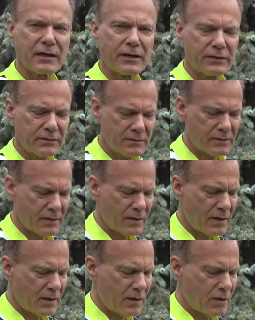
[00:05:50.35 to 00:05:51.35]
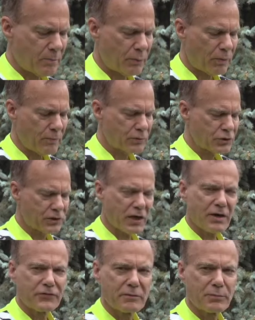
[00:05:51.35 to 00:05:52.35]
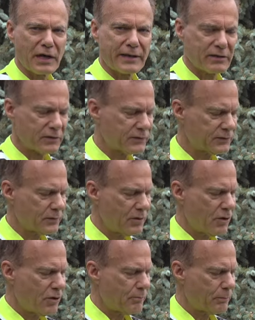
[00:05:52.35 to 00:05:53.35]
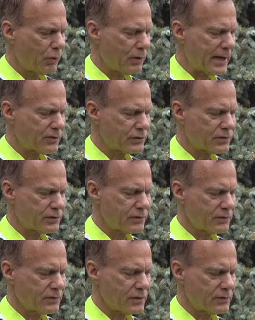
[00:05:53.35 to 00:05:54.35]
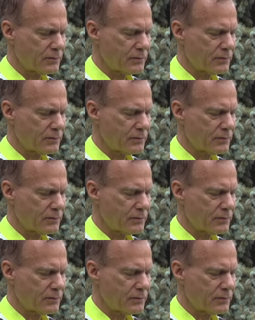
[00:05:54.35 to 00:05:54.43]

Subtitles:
gun, turn off your breakers, pull out your